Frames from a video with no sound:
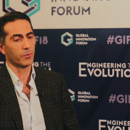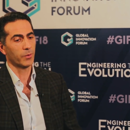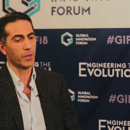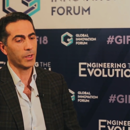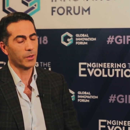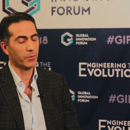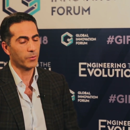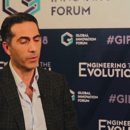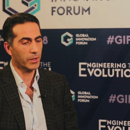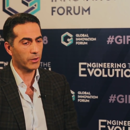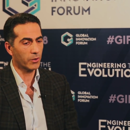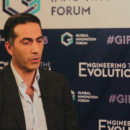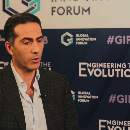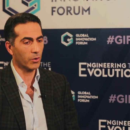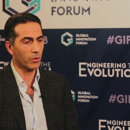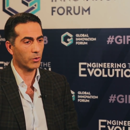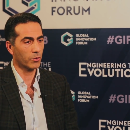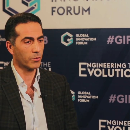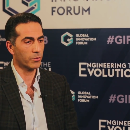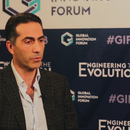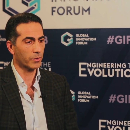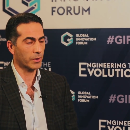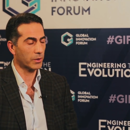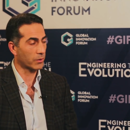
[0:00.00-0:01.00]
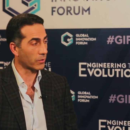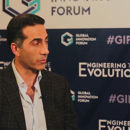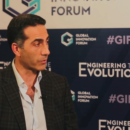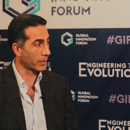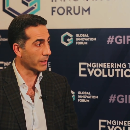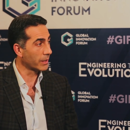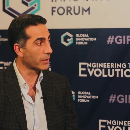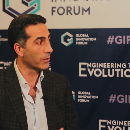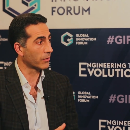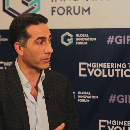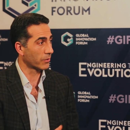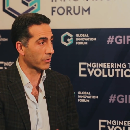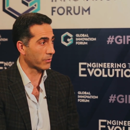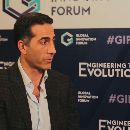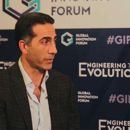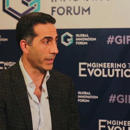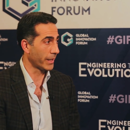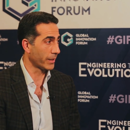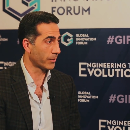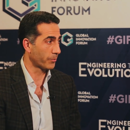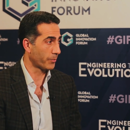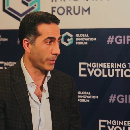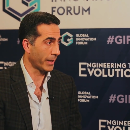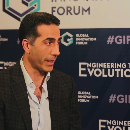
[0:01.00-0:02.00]
when we know we're already on the
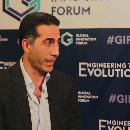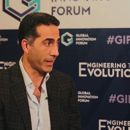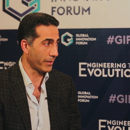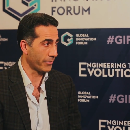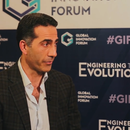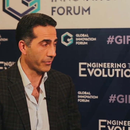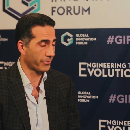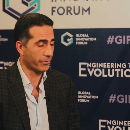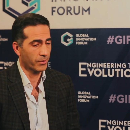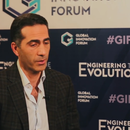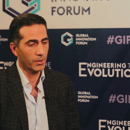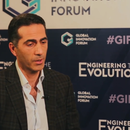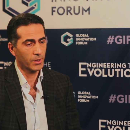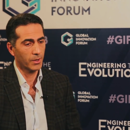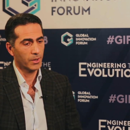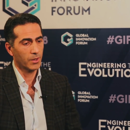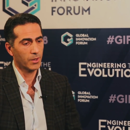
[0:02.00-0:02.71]
right path,